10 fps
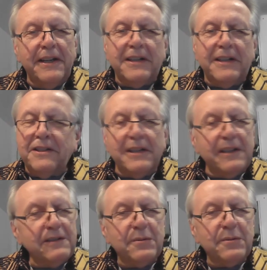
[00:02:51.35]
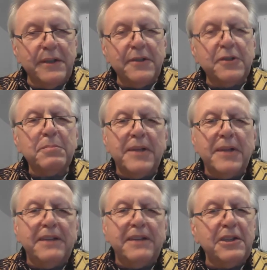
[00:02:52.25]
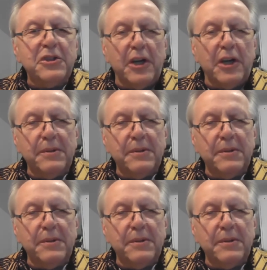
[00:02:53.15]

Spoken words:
and he does a real splendid job.